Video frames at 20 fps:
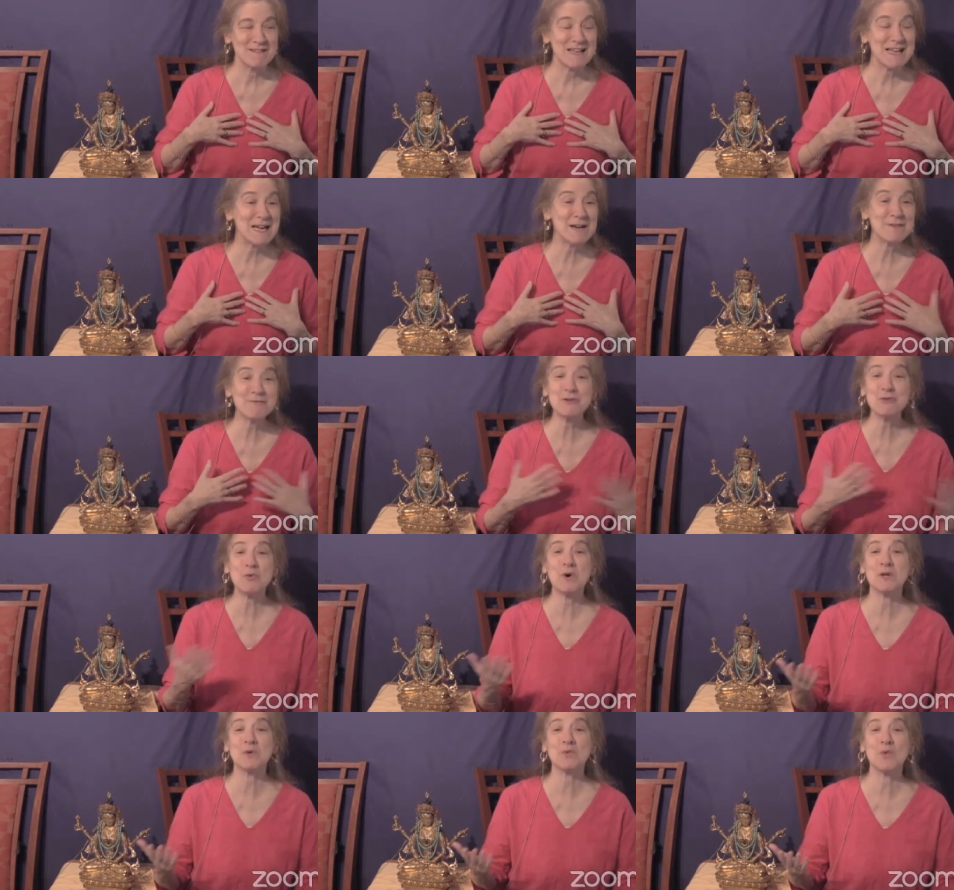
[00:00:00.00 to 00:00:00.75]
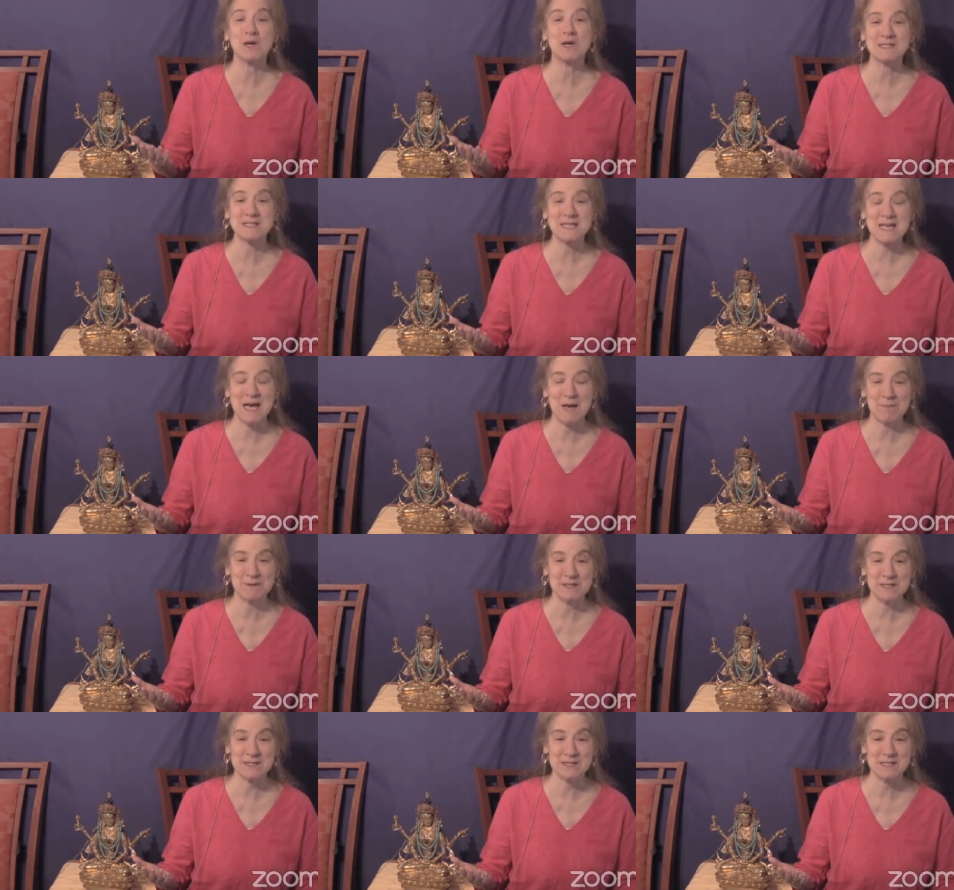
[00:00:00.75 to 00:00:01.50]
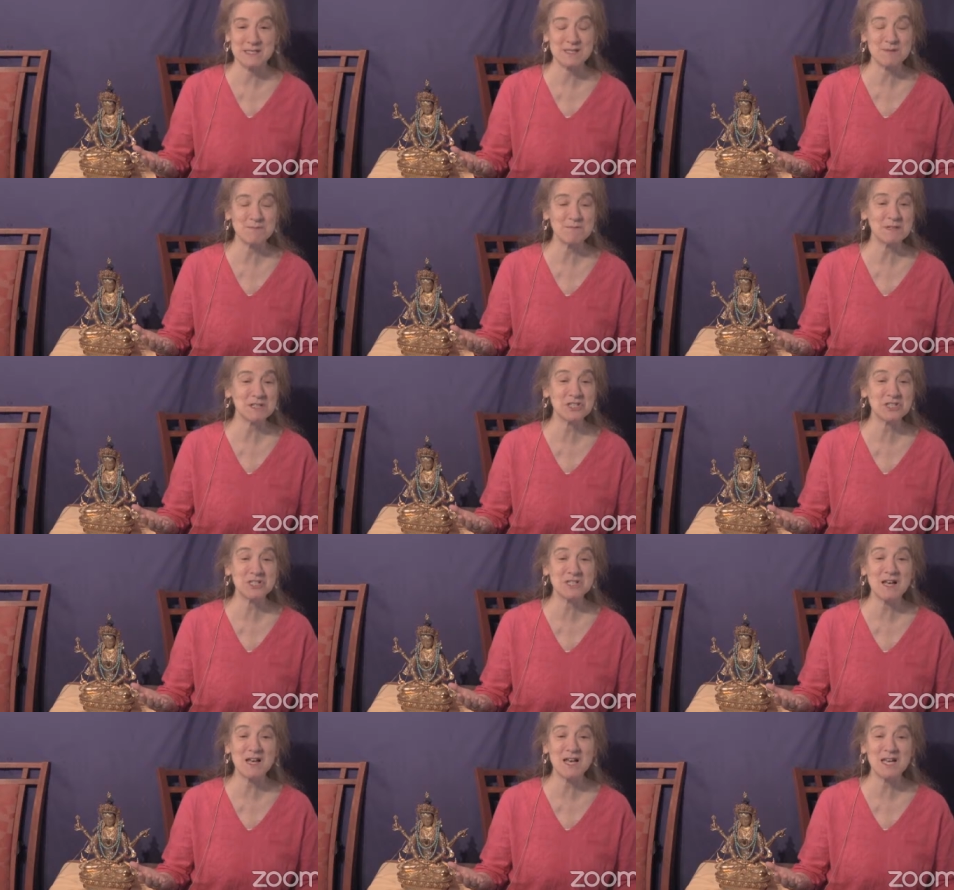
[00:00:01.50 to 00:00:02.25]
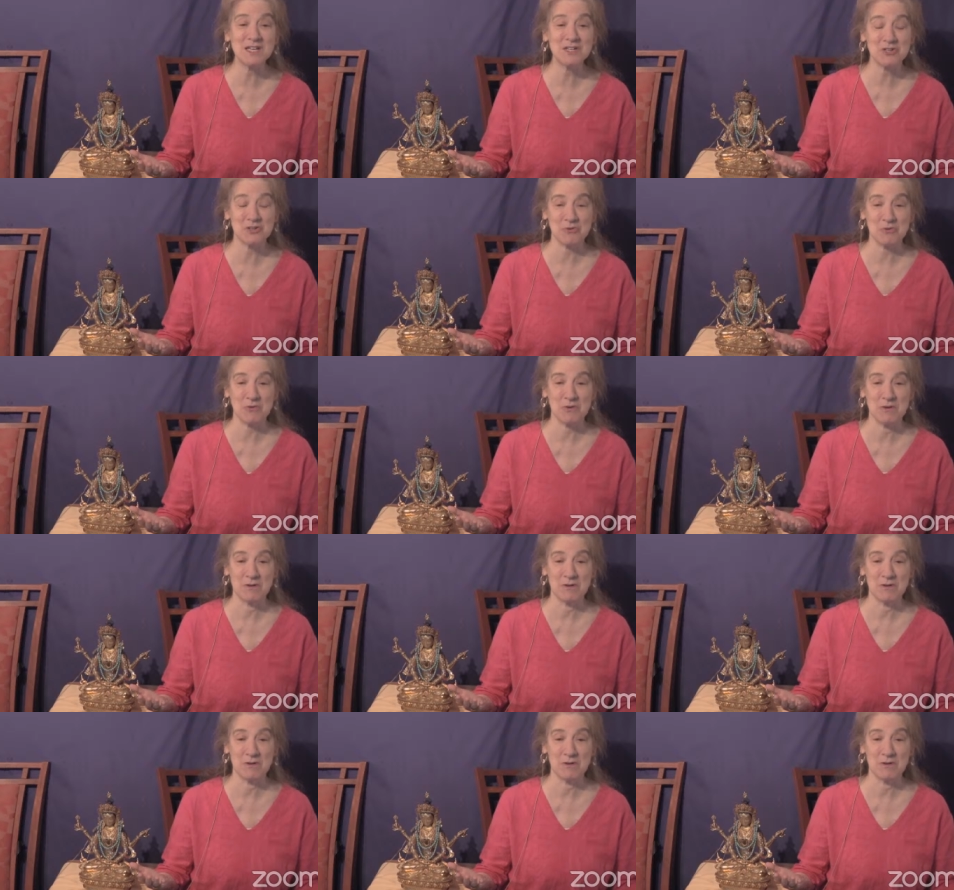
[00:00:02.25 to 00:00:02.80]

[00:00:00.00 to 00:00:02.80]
everyone wants happiness as much as I do.